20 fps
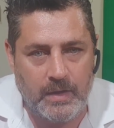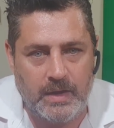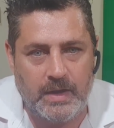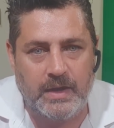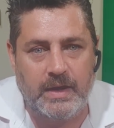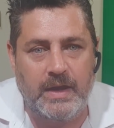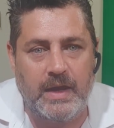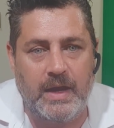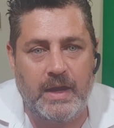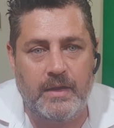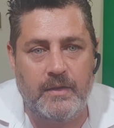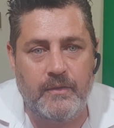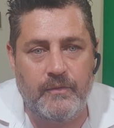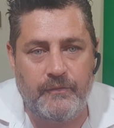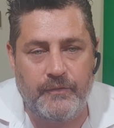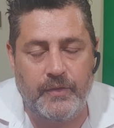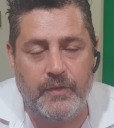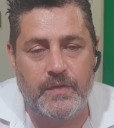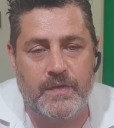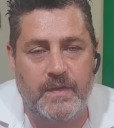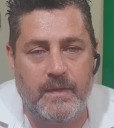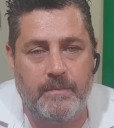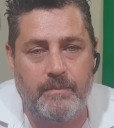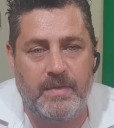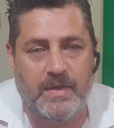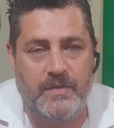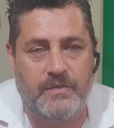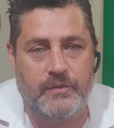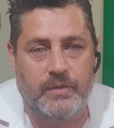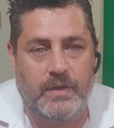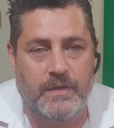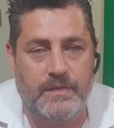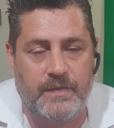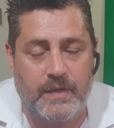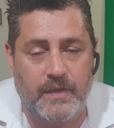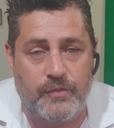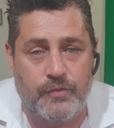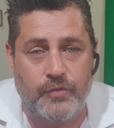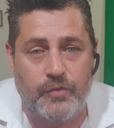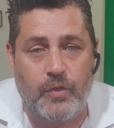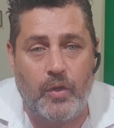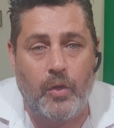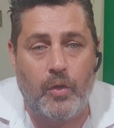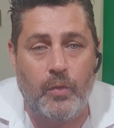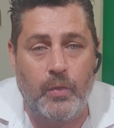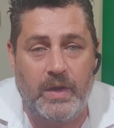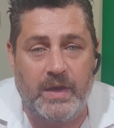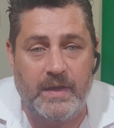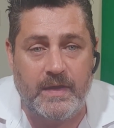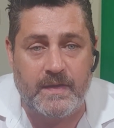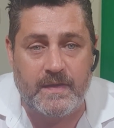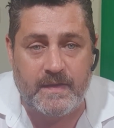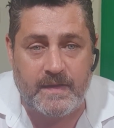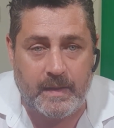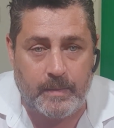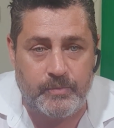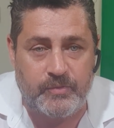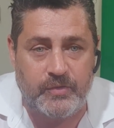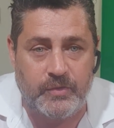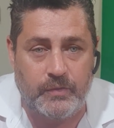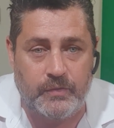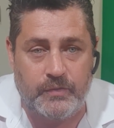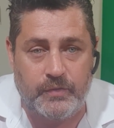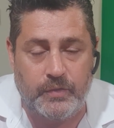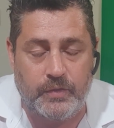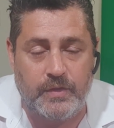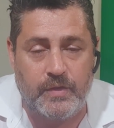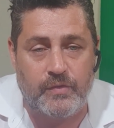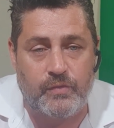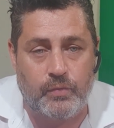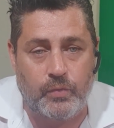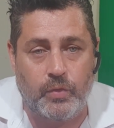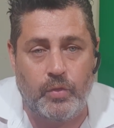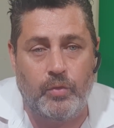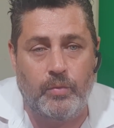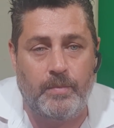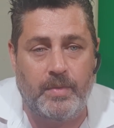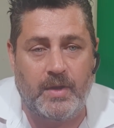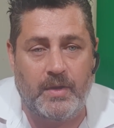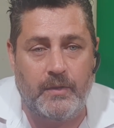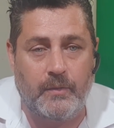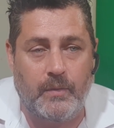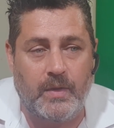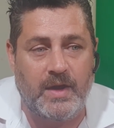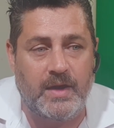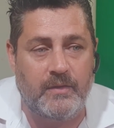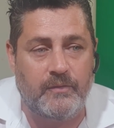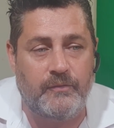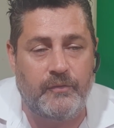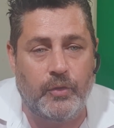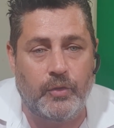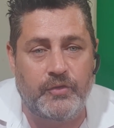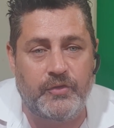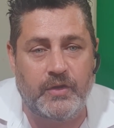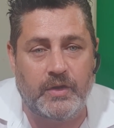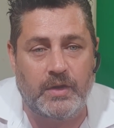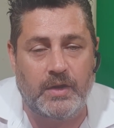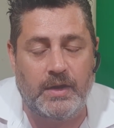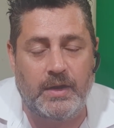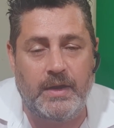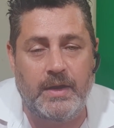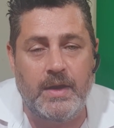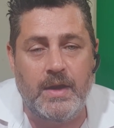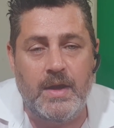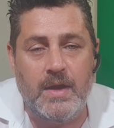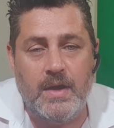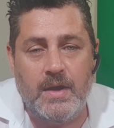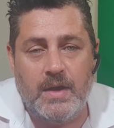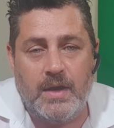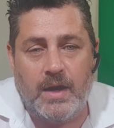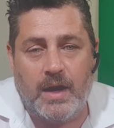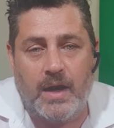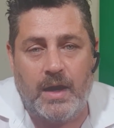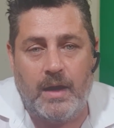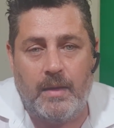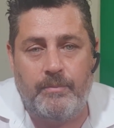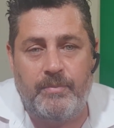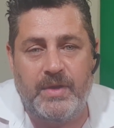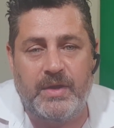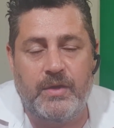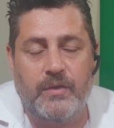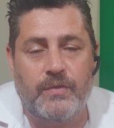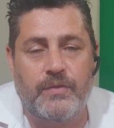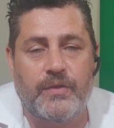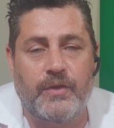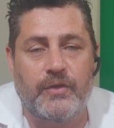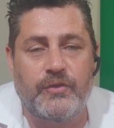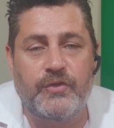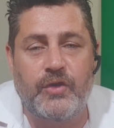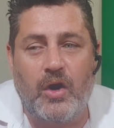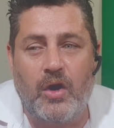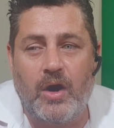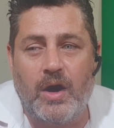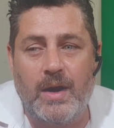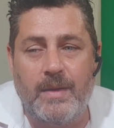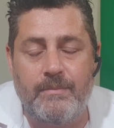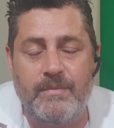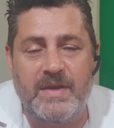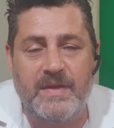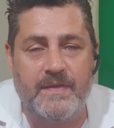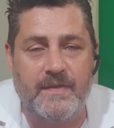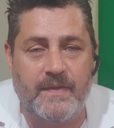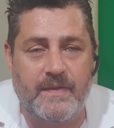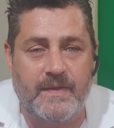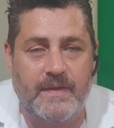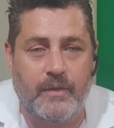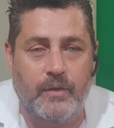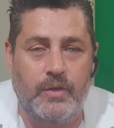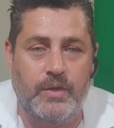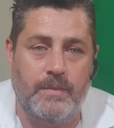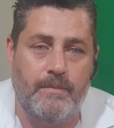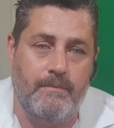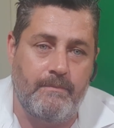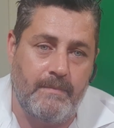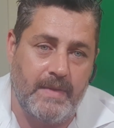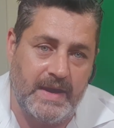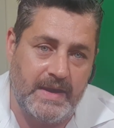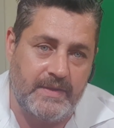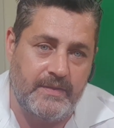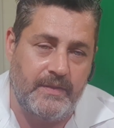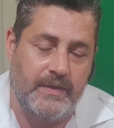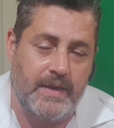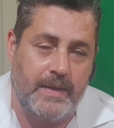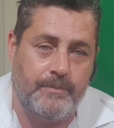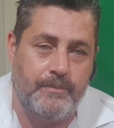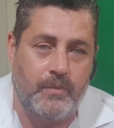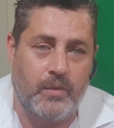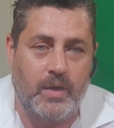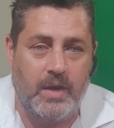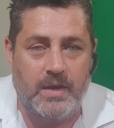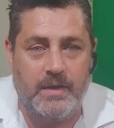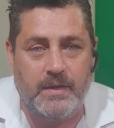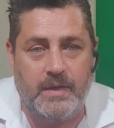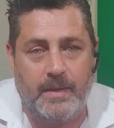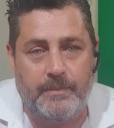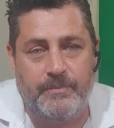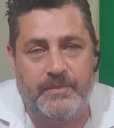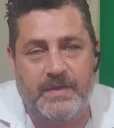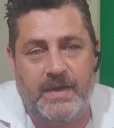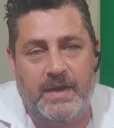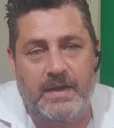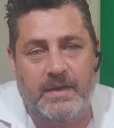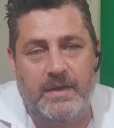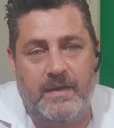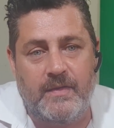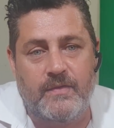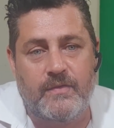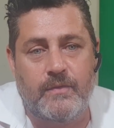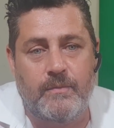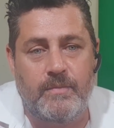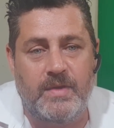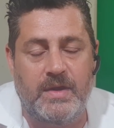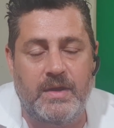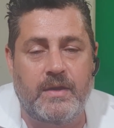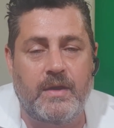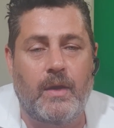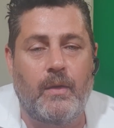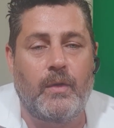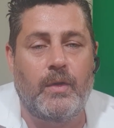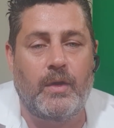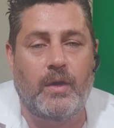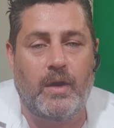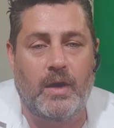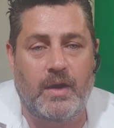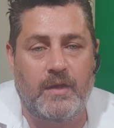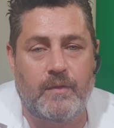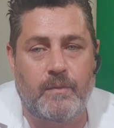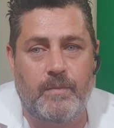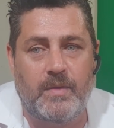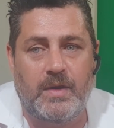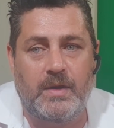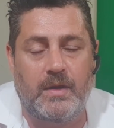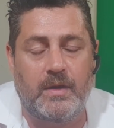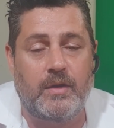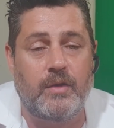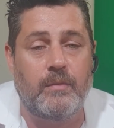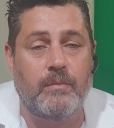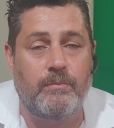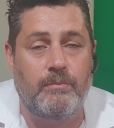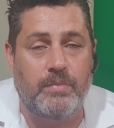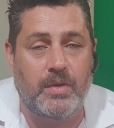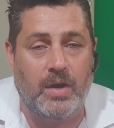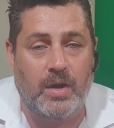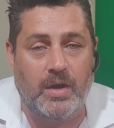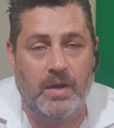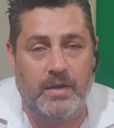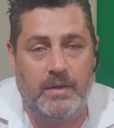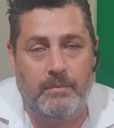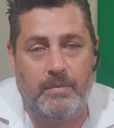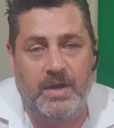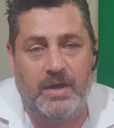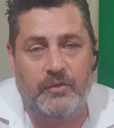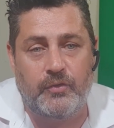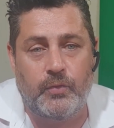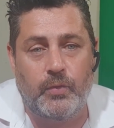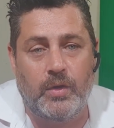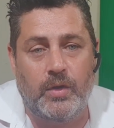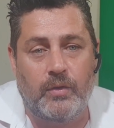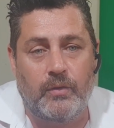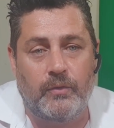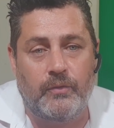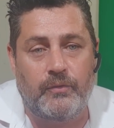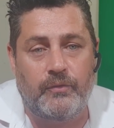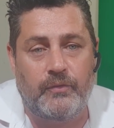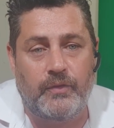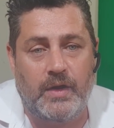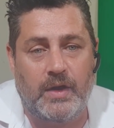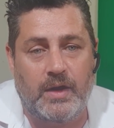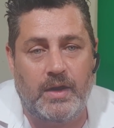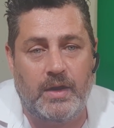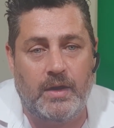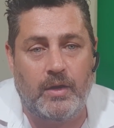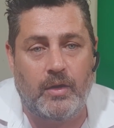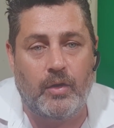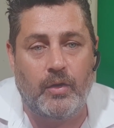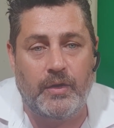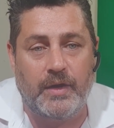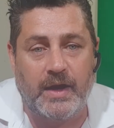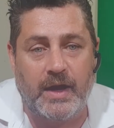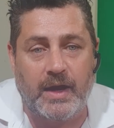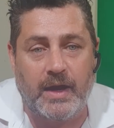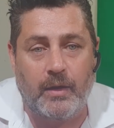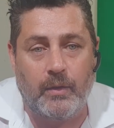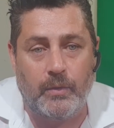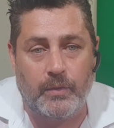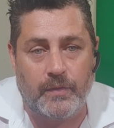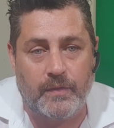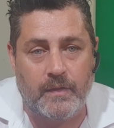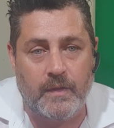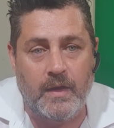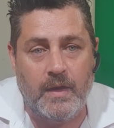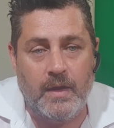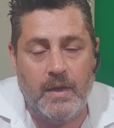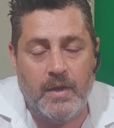Again, first in, best dress. There's no exception to this rule, by the way, unfortunately, because the time necessary to make the upgrade and update is Domenico and I spending combined about 12 odd hours